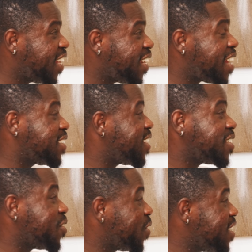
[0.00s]

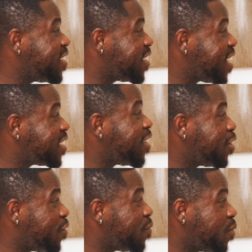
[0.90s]
That's not easy. That's a
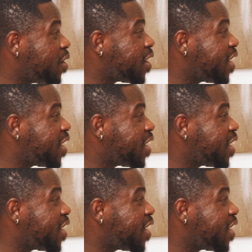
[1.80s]
lot of work.